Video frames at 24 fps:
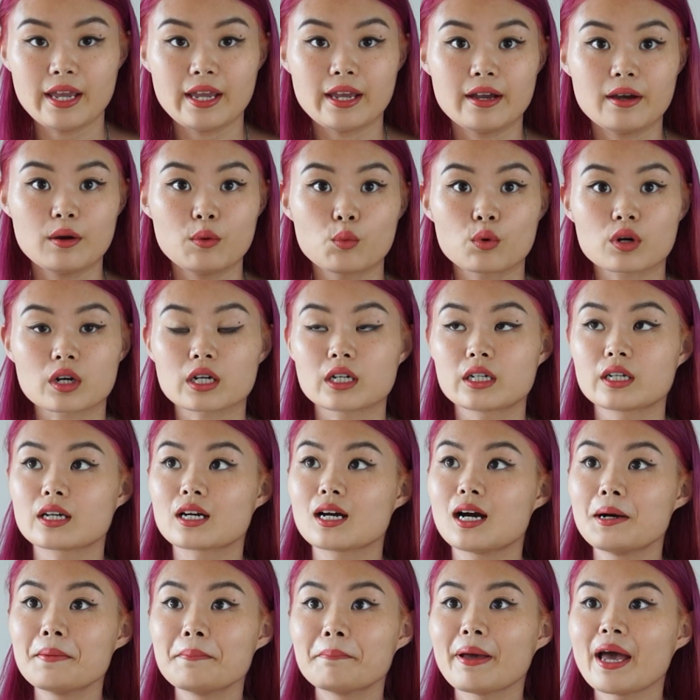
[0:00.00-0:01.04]
and we're gonna
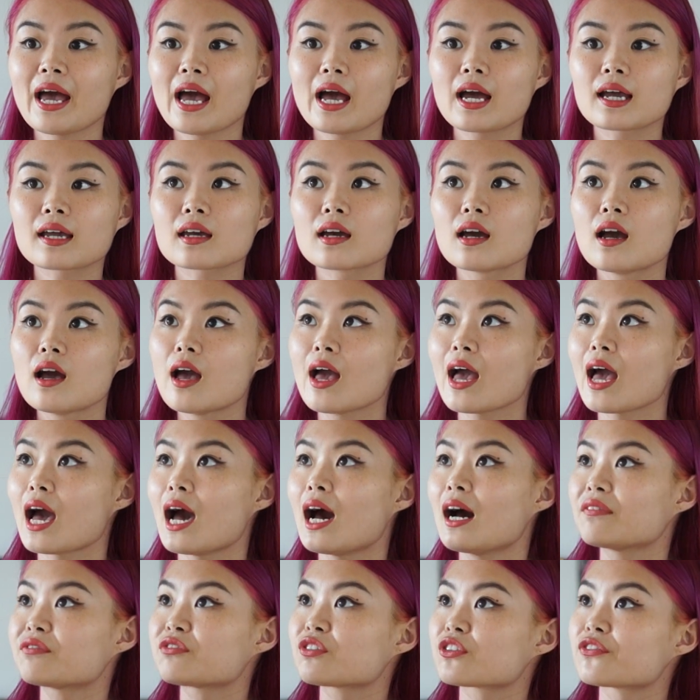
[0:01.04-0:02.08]
come back
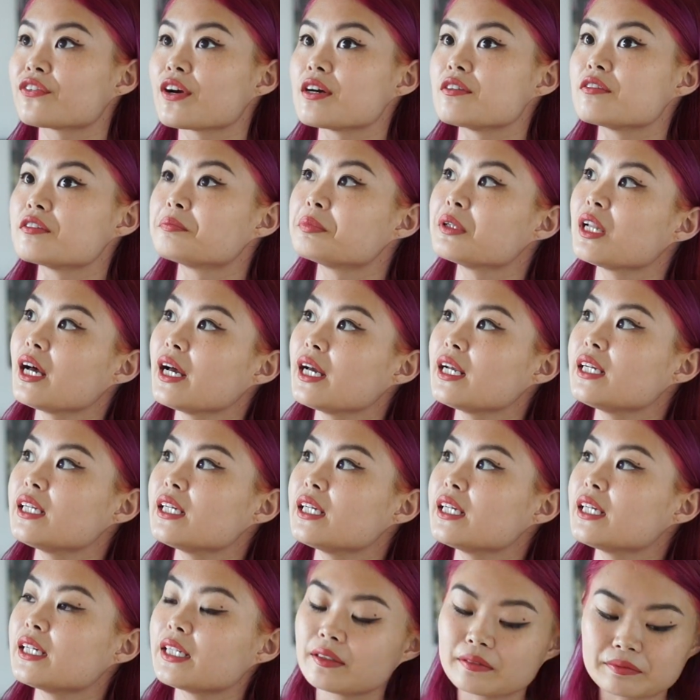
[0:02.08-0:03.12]
after I've applied
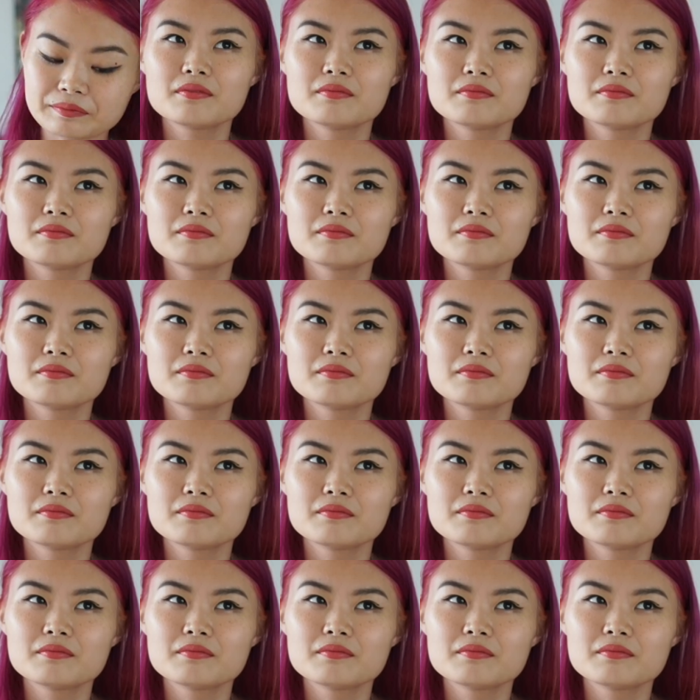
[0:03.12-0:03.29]
it